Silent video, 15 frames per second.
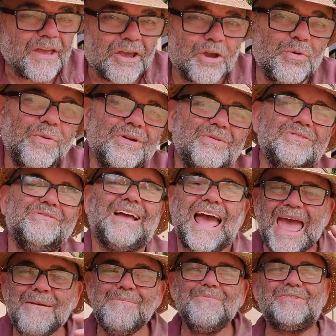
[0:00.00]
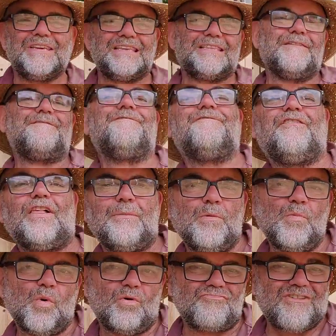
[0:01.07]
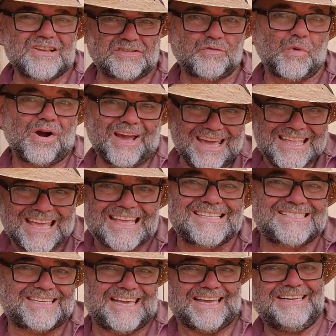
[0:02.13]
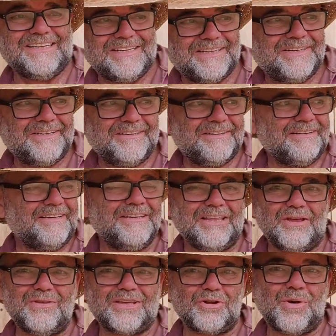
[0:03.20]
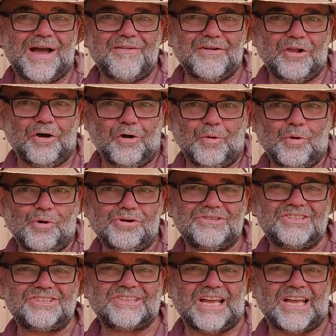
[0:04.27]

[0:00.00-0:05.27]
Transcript: who emptied the flippin' reservoir in India. You know, they don't have a lot of water to